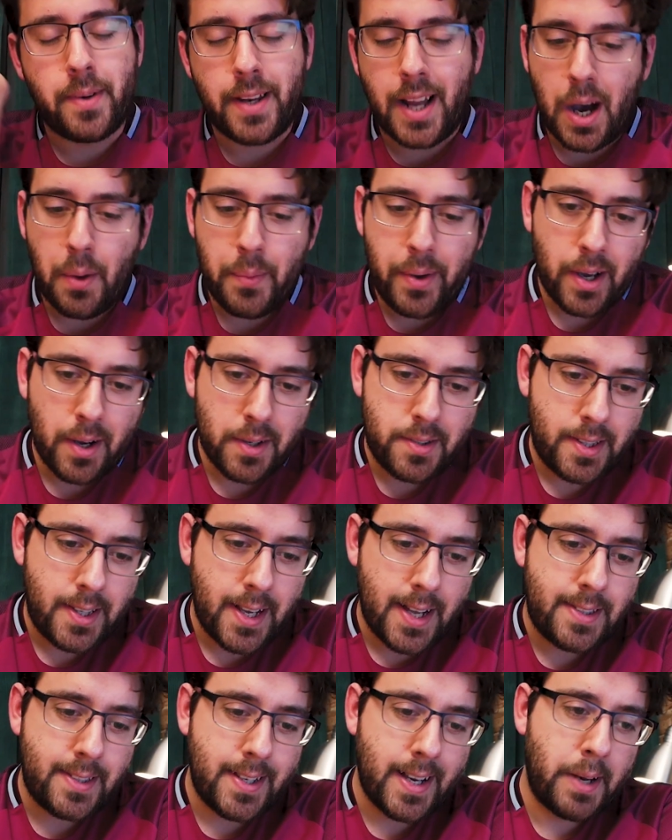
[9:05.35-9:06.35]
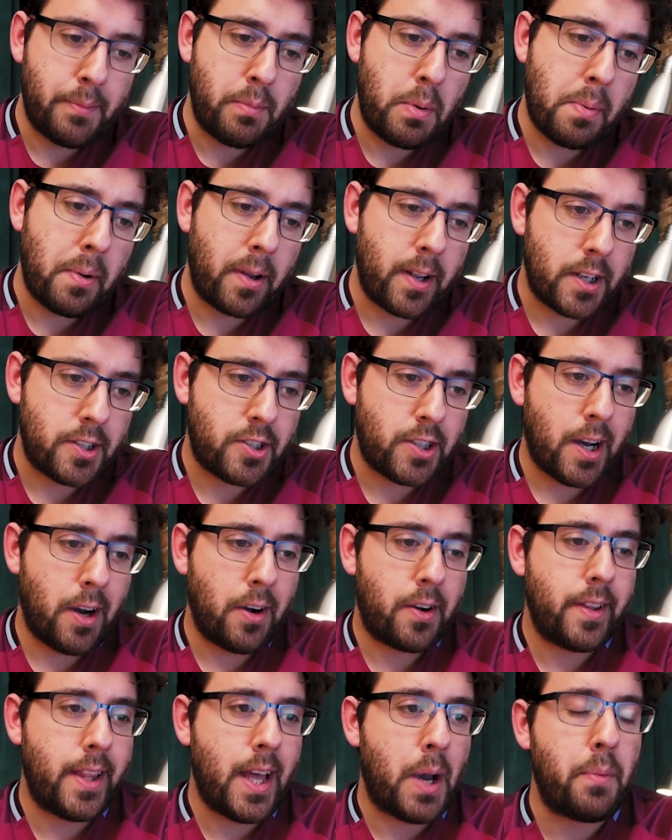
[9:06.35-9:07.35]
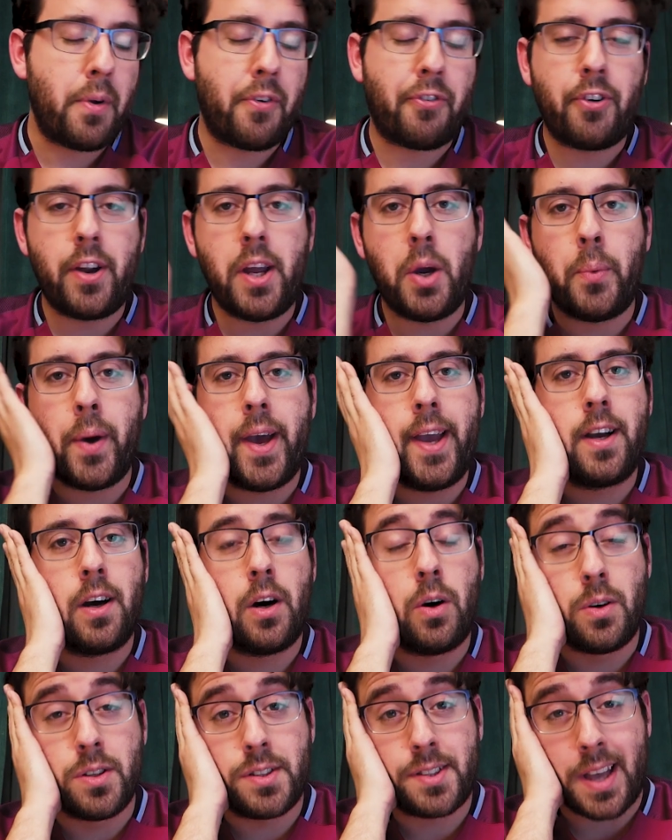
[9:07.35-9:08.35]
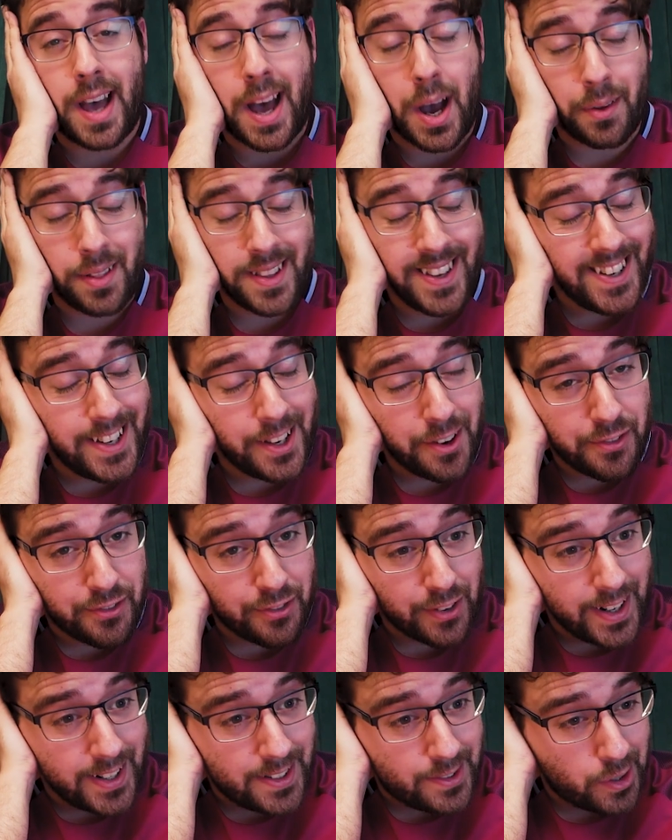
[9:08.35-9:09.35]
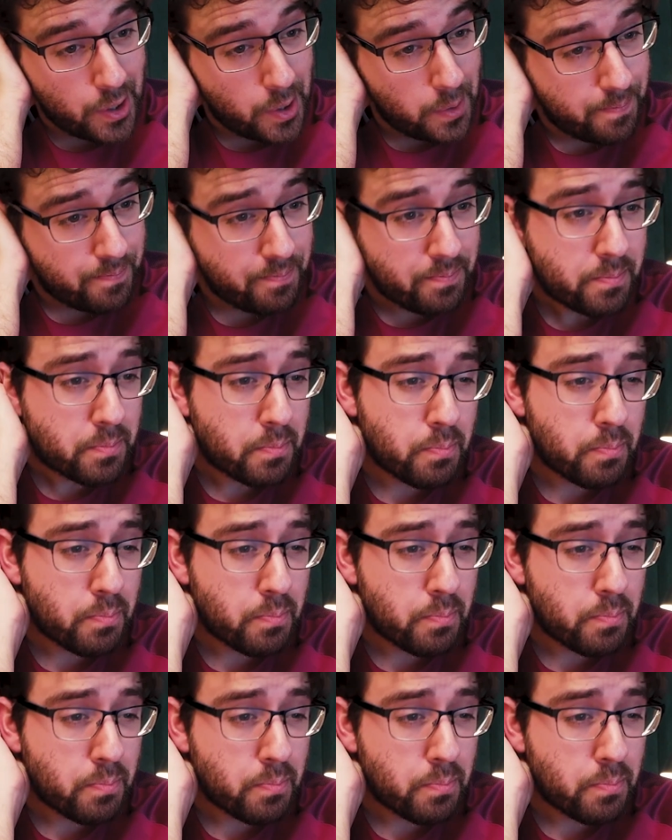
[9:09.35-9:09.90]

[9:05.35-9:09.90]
But now we go to the Etihad and we bring out Schalke there with three away goals, leading 3-2.